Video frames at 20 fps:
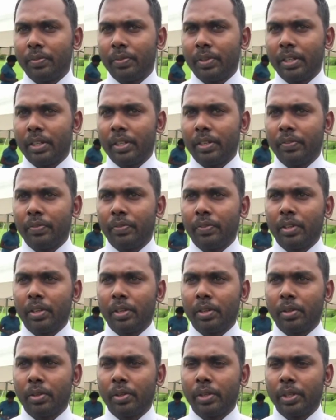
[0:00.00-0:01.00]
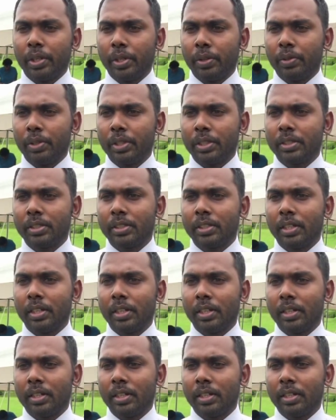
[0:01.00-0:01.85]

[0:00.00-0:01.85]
We have continuous